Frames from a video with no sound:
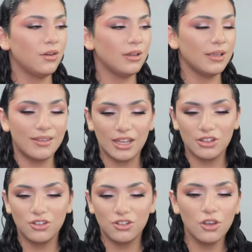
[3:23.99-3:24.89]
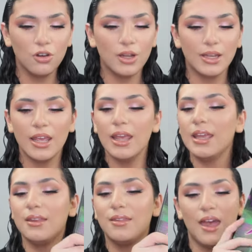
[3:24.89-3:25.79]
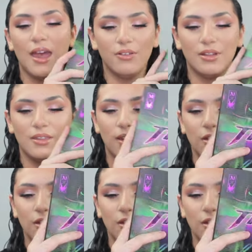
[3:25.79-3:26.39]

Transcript: her like tattoo, and it's everything.